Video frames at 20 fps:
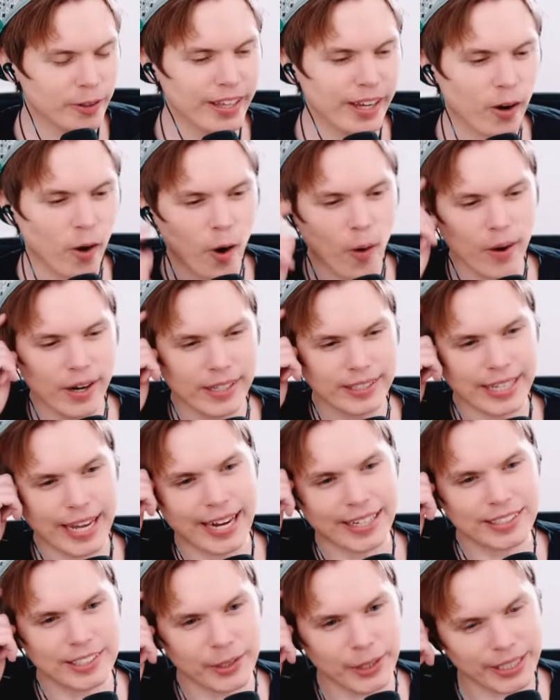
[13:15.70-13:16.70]
Do they always
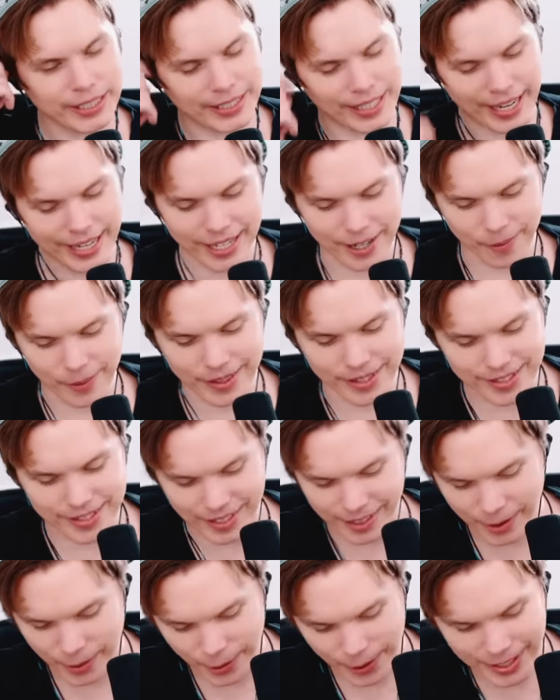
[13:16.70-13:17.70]
act so excited when they
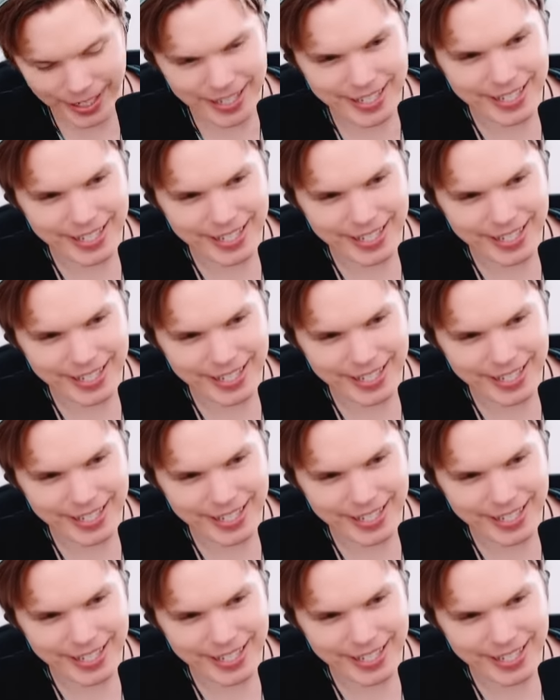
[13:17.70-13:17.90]
see who it